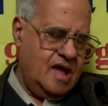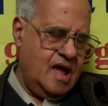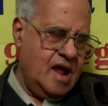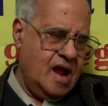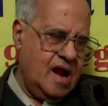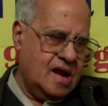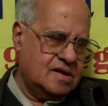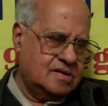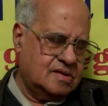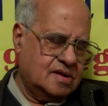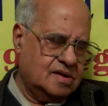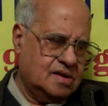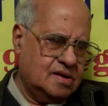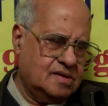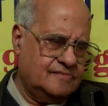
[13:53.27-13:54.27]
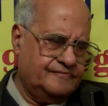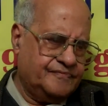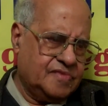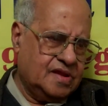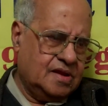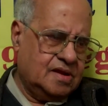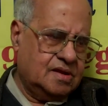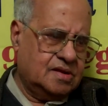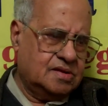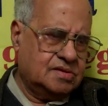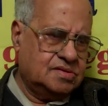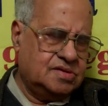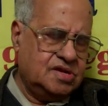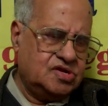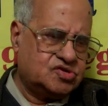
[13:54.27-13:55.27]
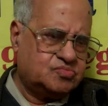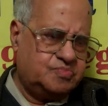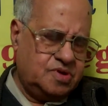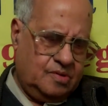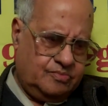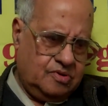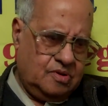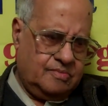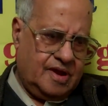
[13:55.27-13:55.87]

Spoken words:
And these people